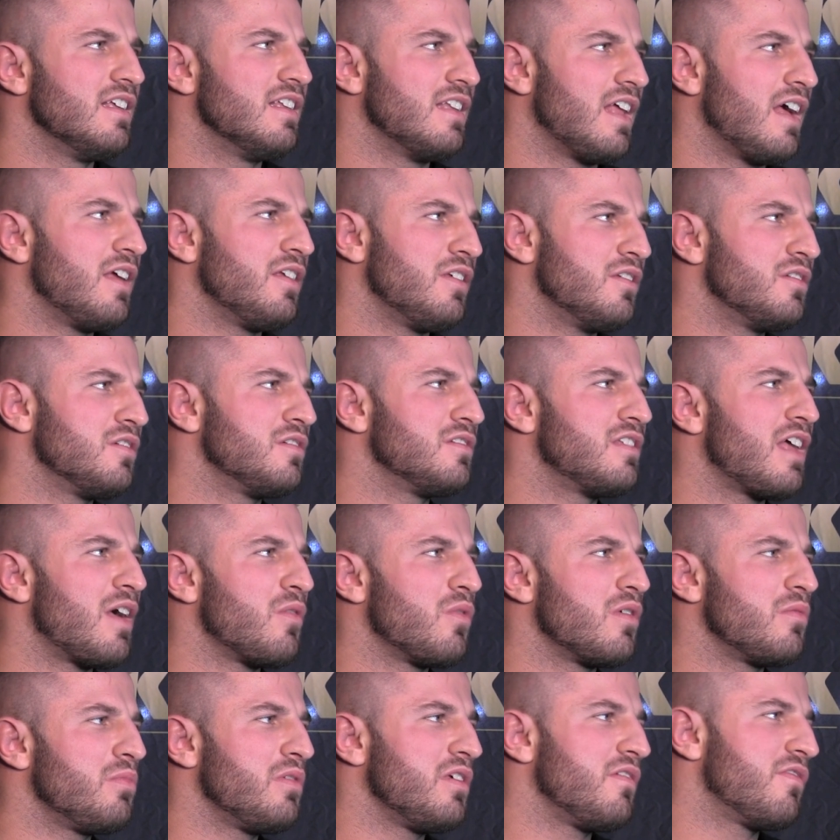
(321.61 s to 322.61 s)
You know, that
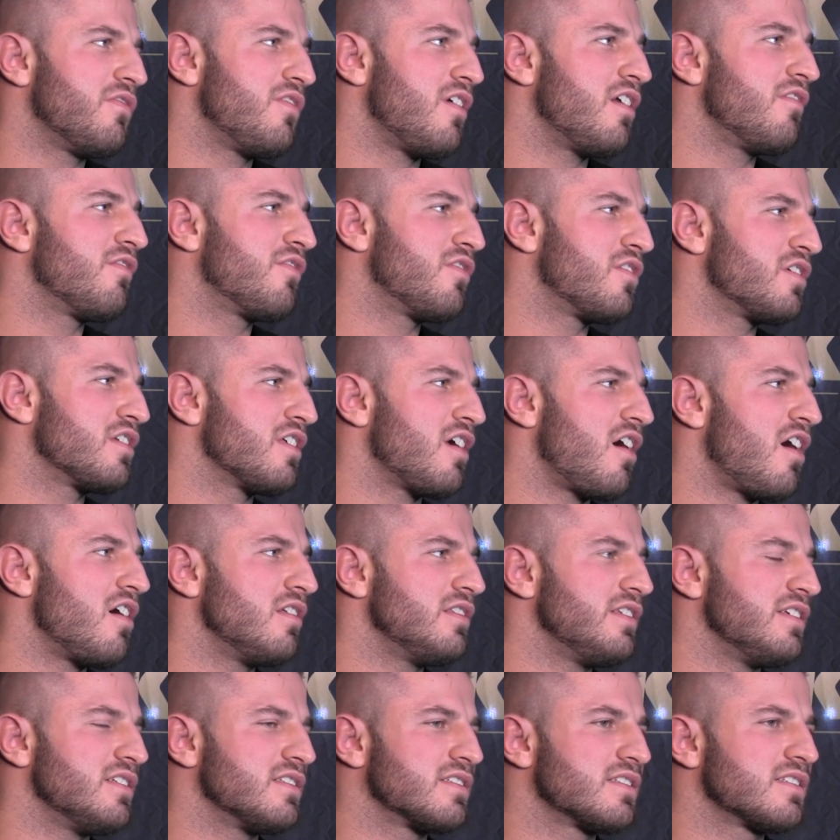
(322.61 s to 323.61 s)
would be fun for the
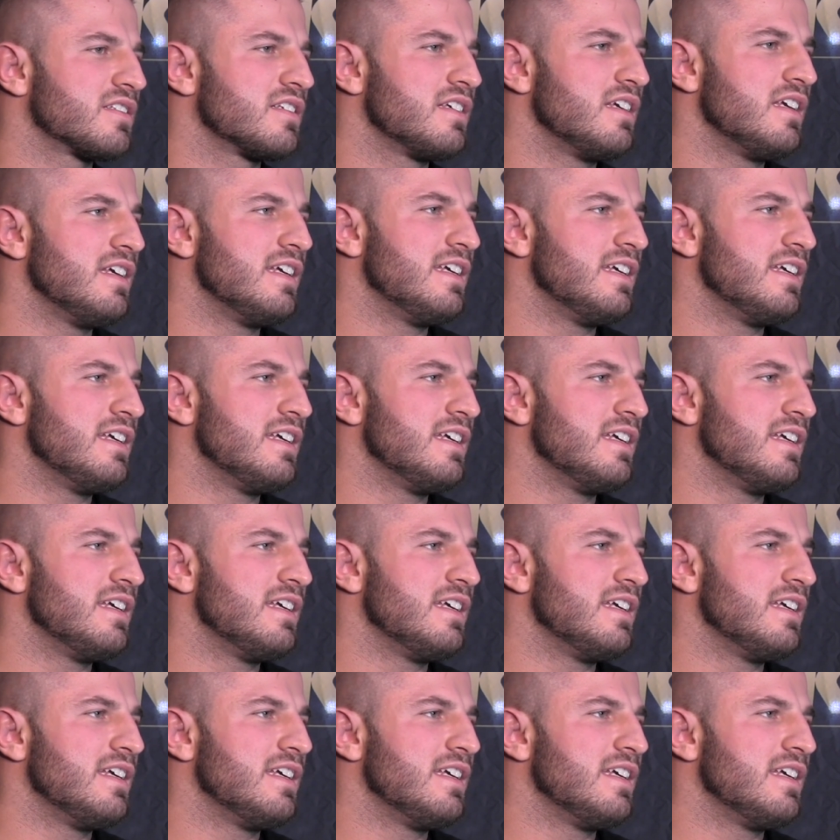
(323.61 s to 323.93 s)
audience.